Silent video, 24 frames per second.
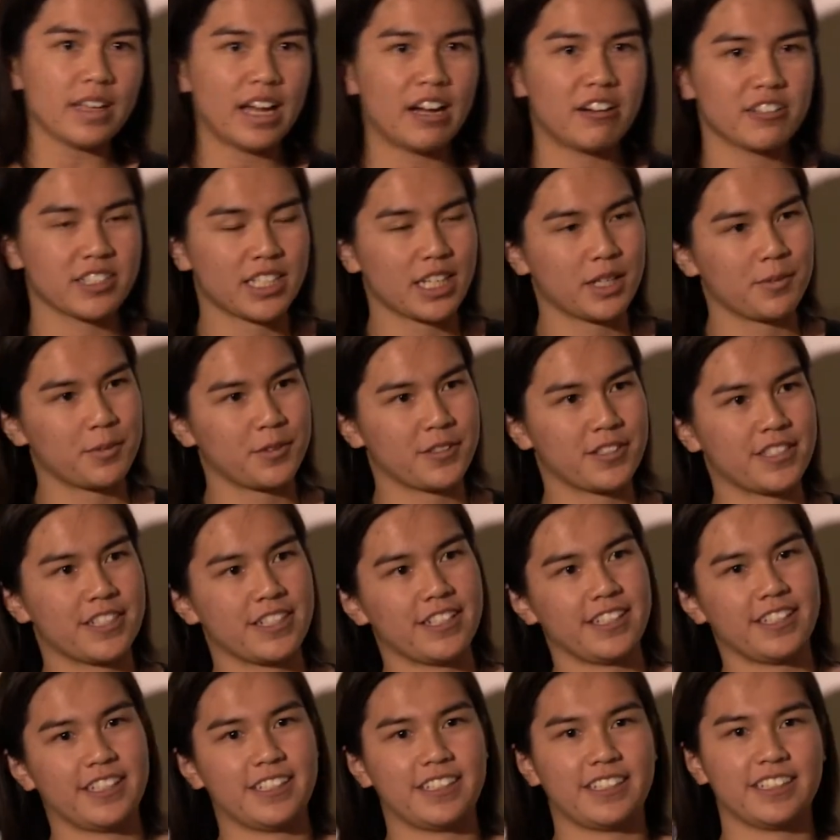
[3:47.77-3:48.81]
I was able
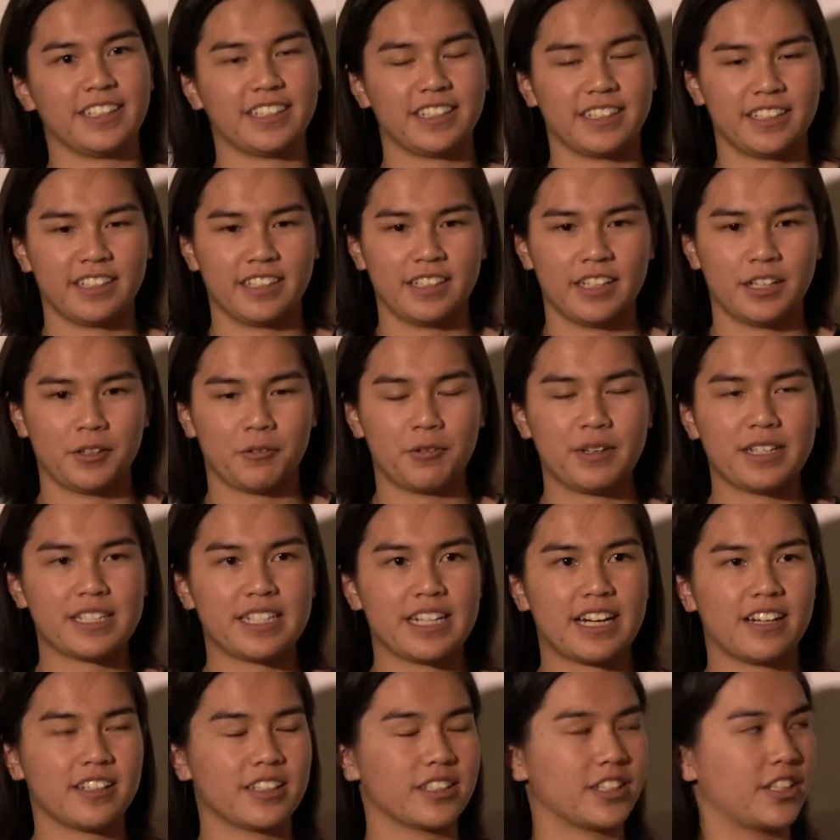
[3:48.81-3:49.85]
to reach
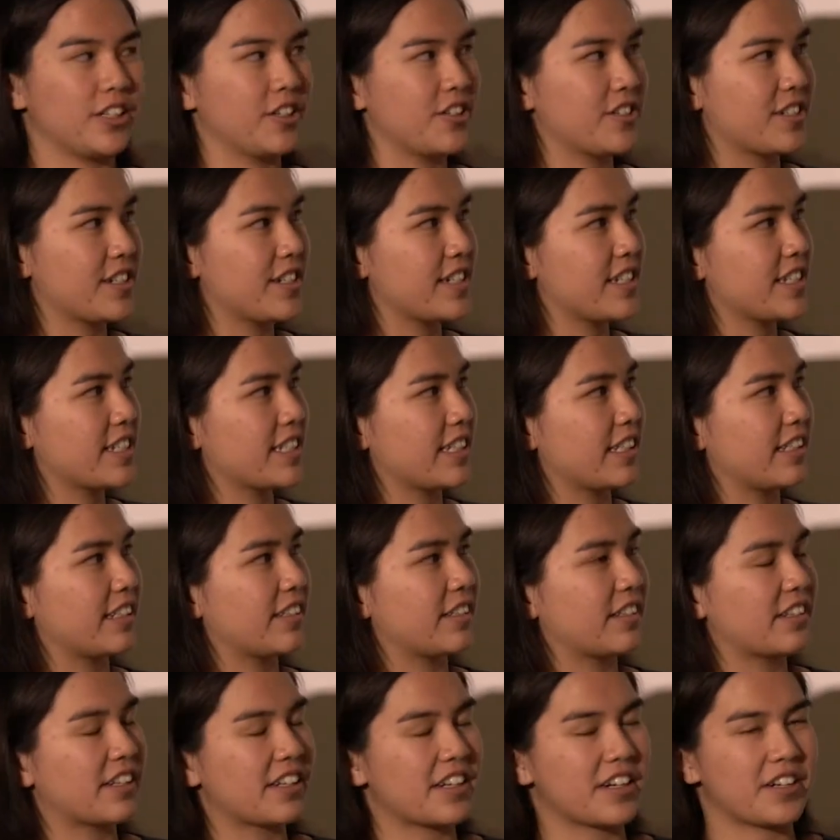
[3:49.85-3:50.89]
out to coaches
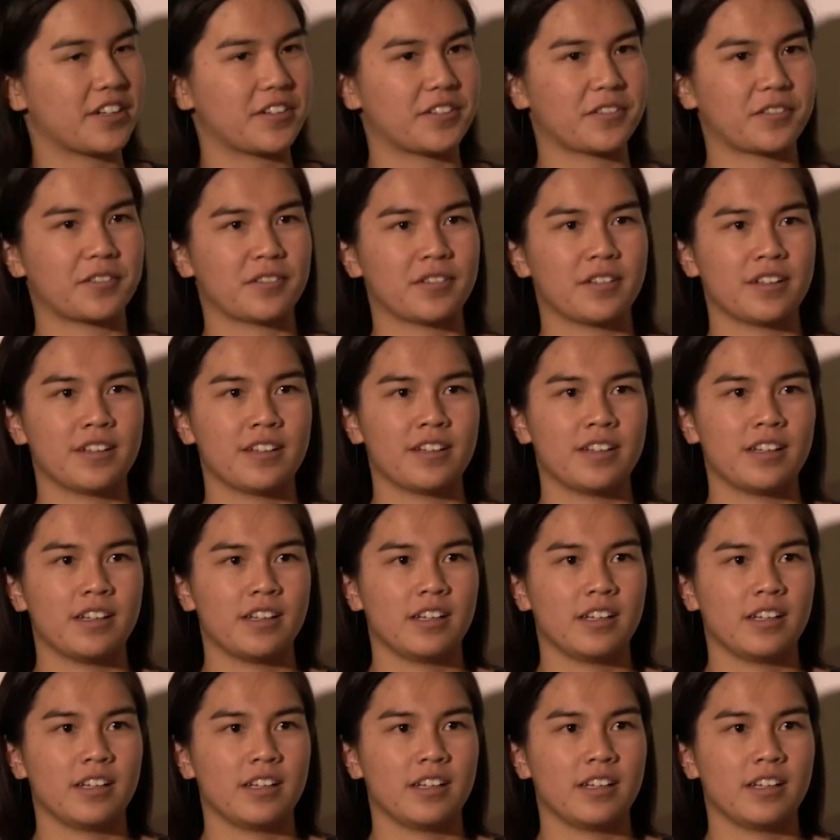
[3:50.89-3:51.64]
and you know